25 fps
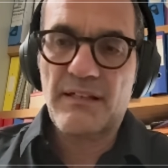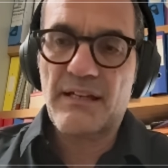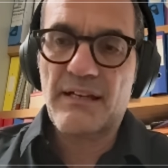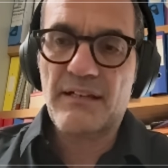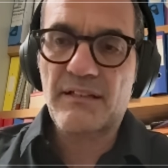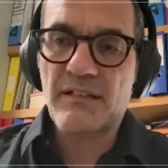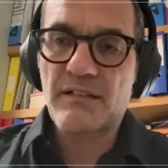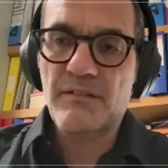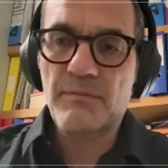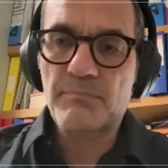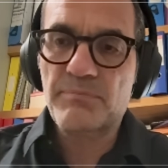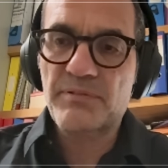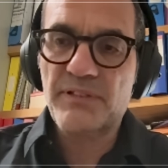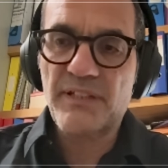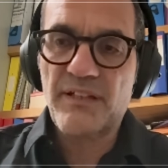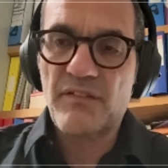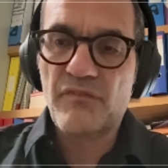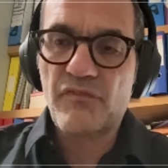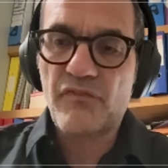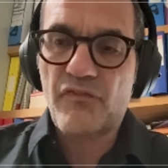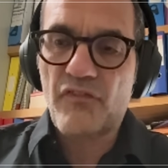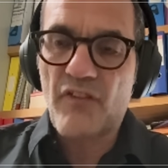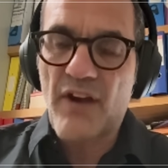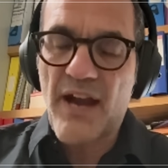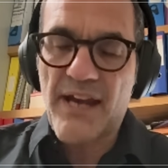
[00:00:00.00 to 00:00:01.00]
a complete
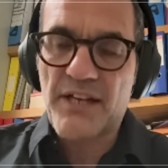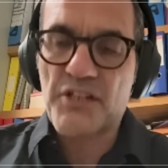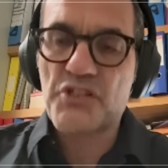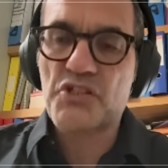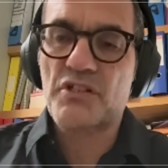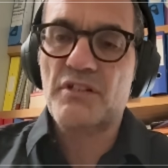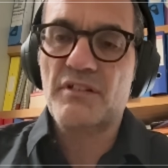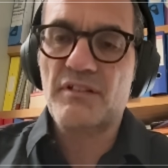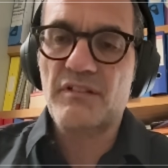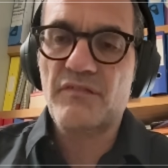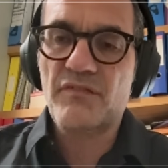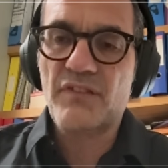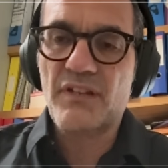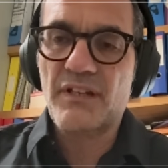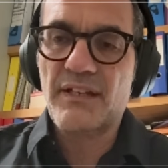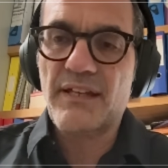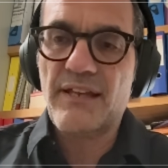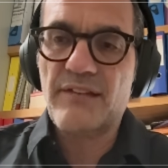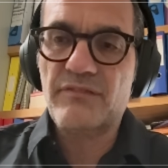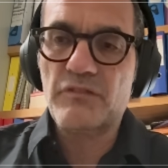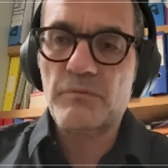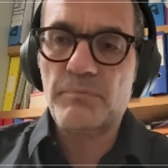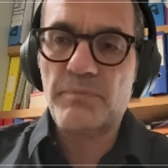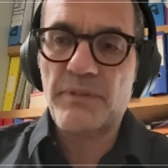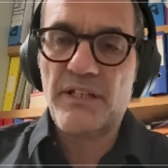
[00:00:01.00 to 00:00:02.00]
fraction of the
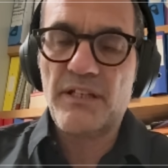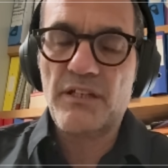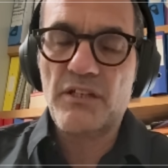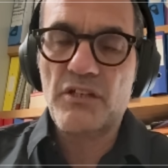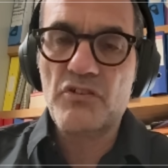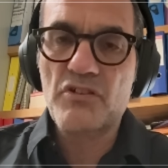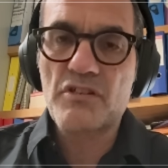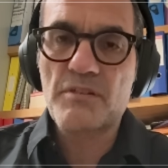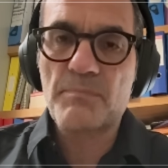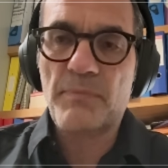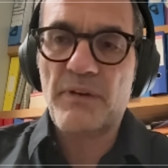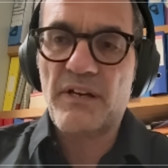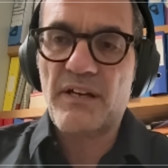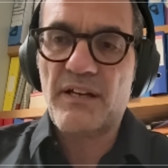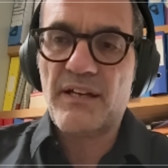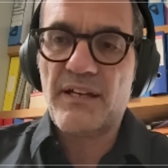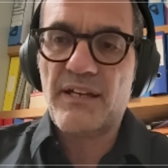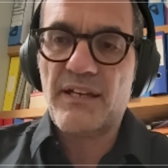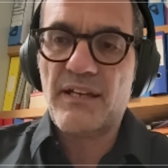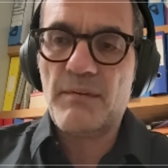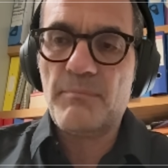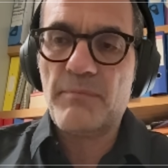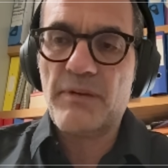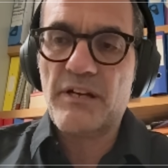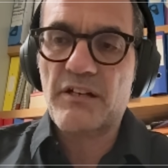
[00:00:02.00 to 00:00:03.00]
level being used
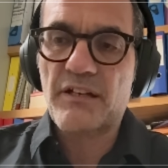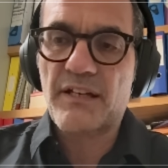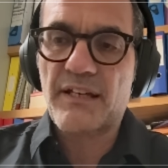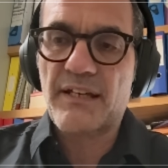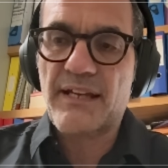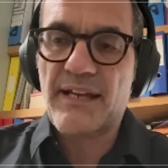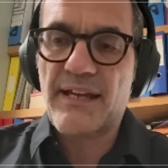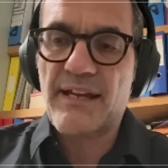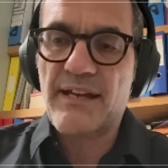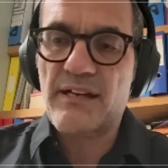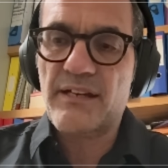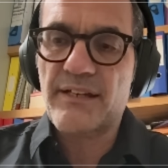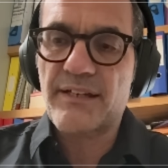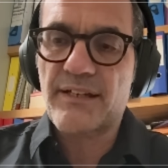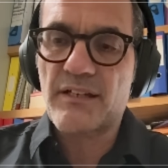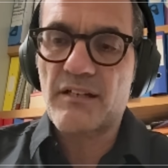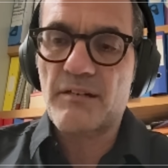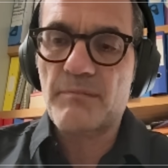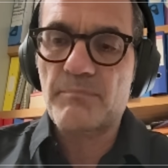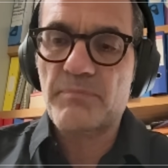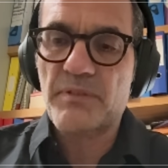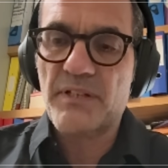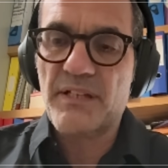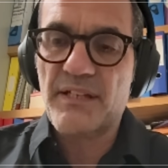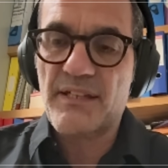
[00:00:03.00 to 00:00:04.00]
by American AI
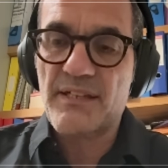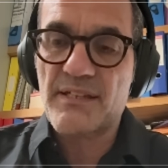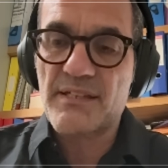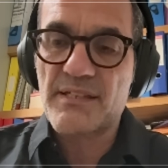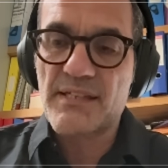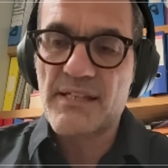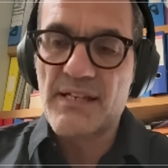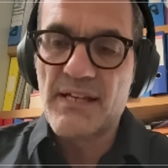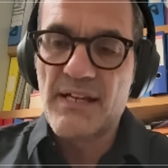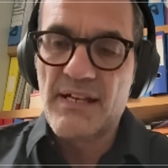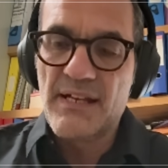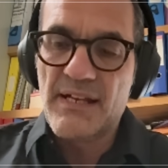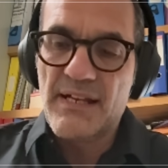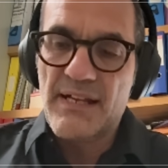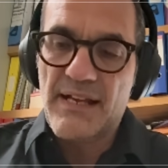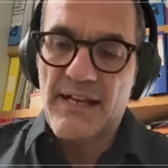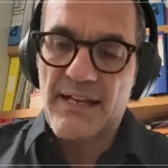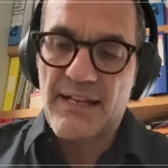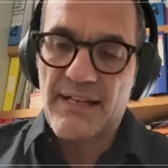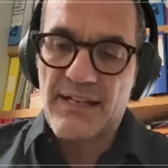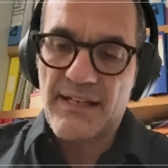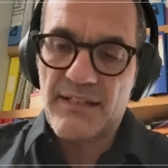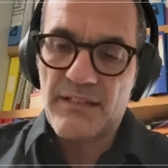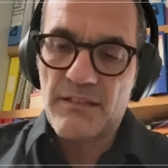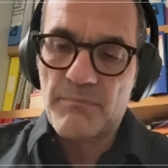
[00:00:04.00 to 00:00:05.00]
companies. Mm.
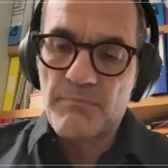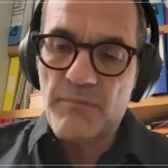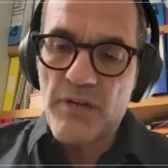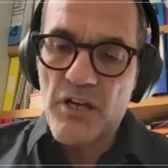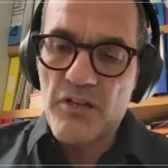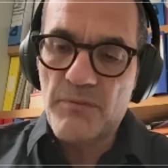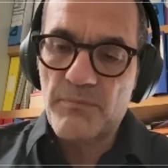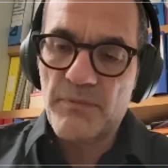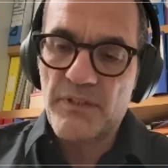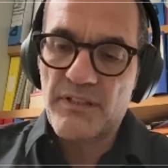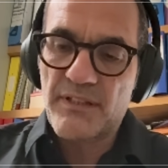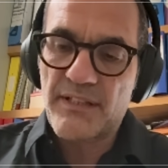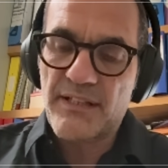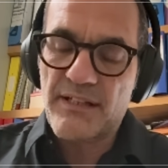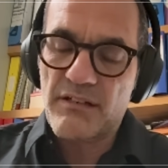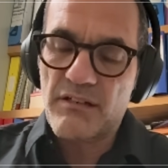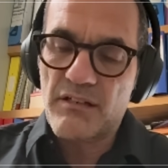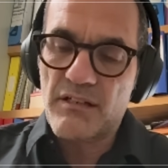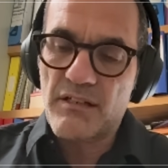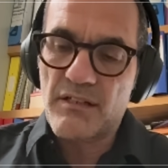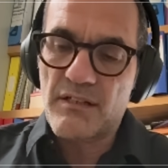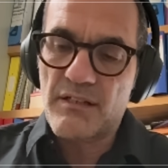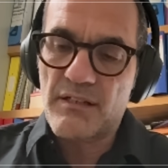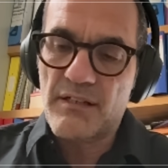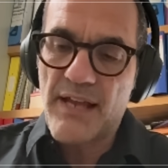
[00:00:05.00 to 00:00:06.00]
And at the moment,
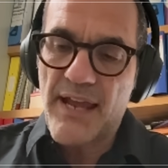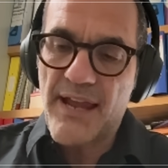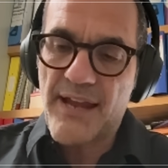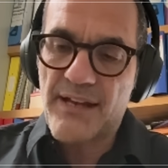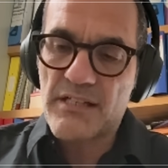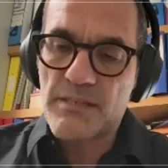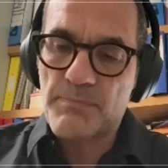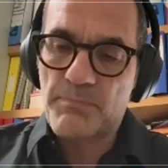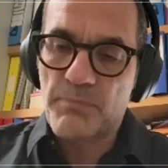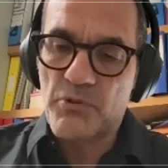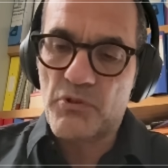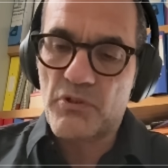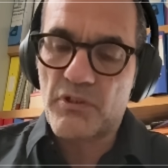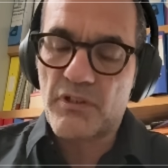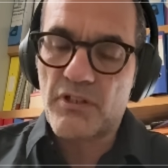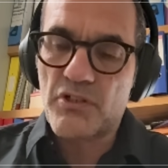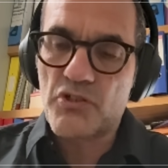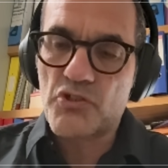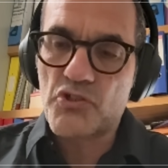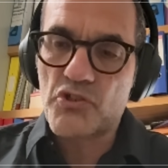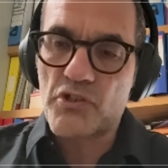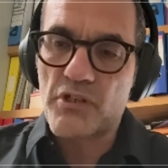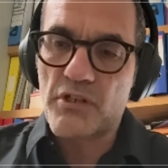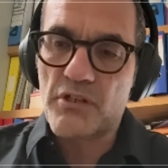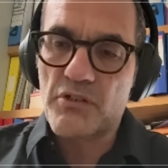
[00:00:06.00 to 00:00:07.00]
there are export
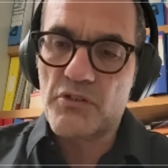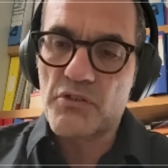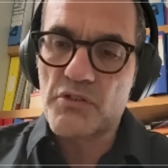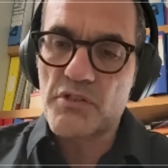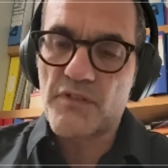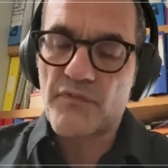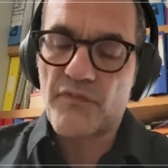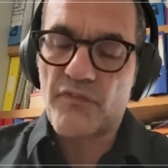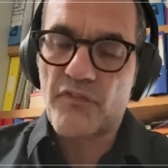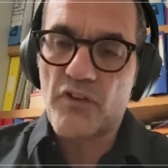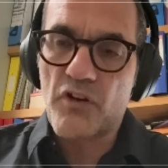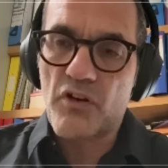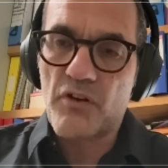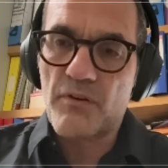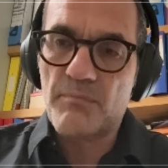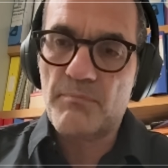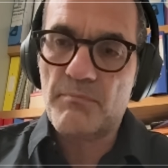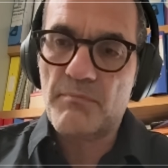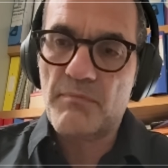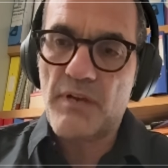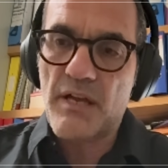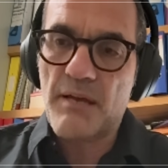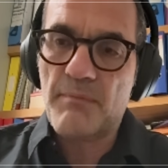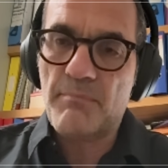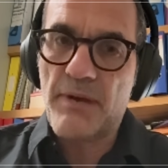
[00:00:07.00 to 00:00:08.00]
controls
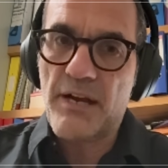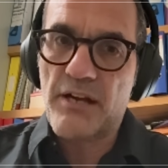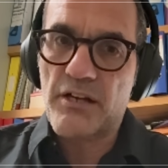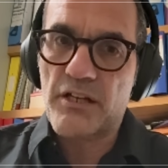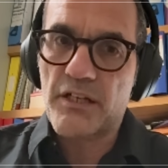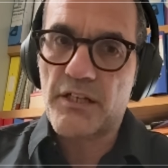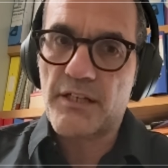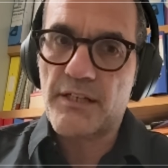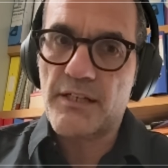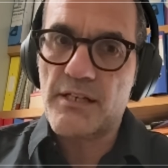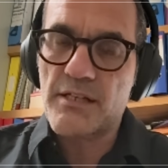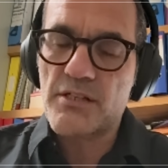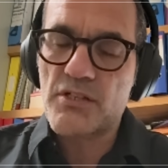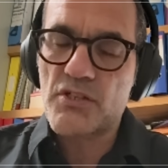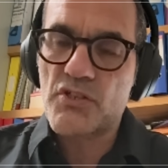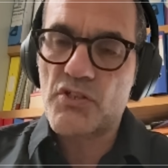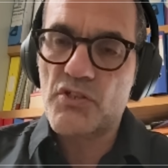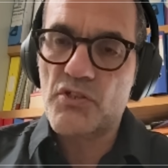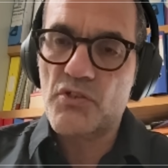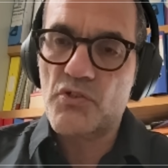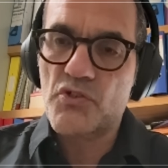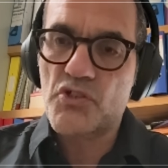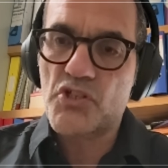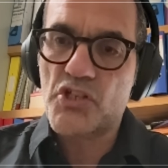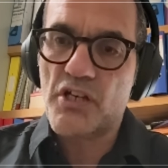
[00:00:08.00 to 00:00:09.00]
from America
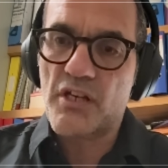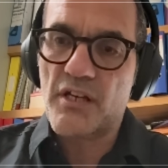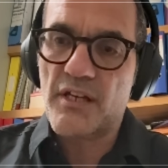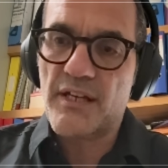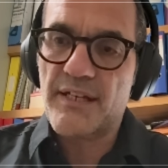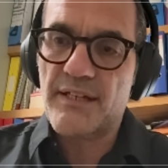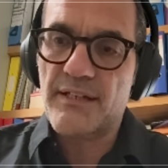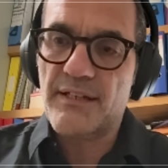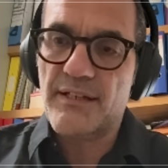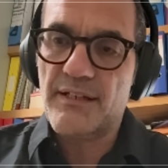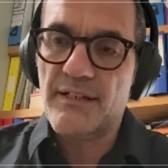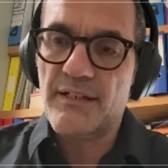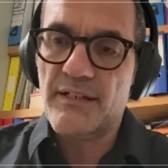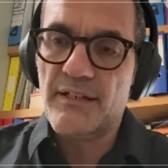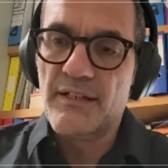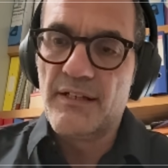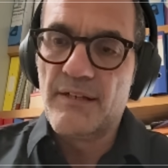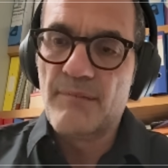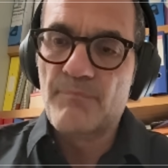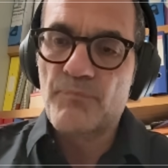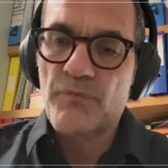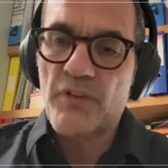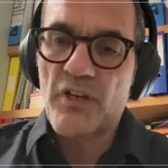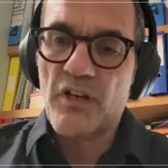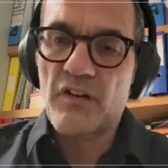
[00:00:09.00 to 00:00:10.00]
to China
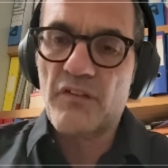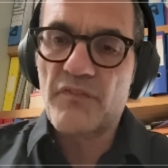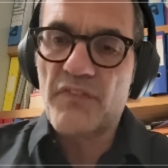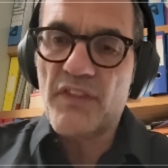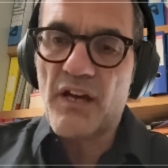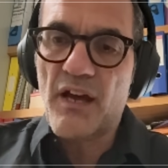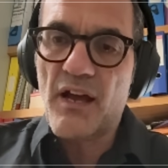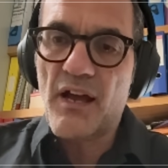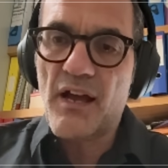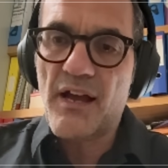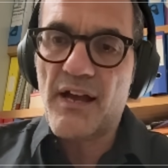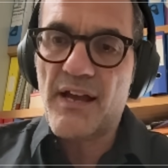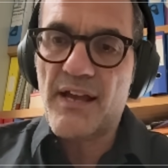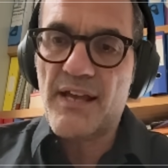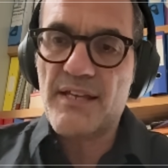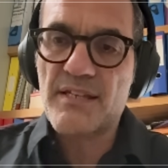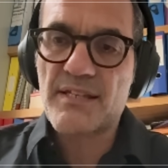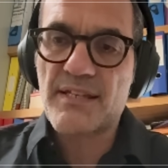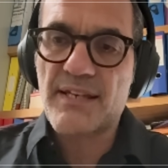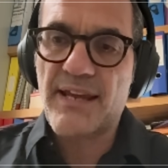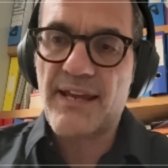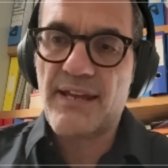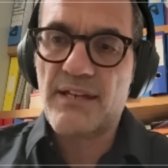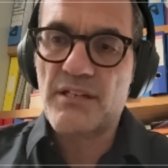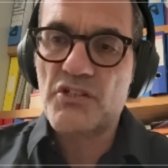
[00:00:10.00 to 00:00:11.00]
of the
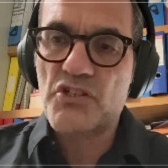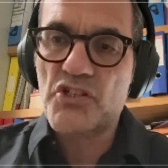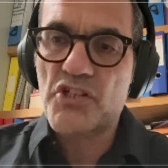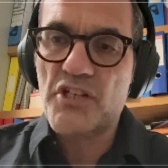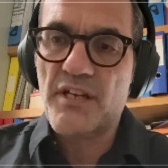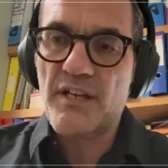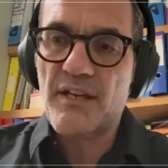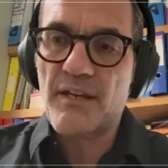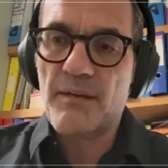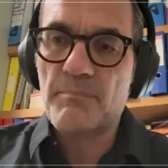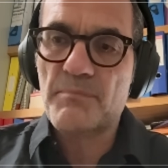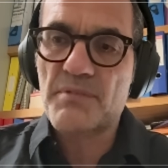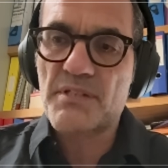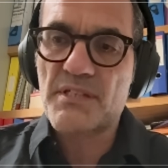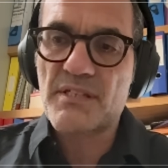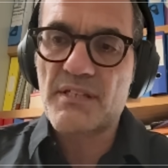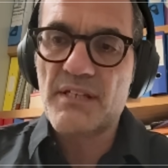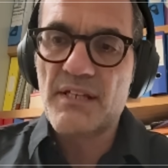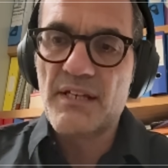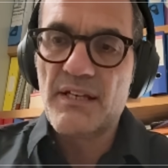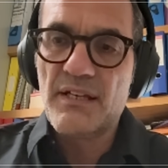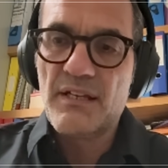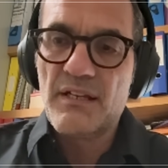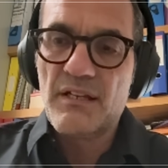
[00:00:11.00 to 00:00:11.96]
highest end chips.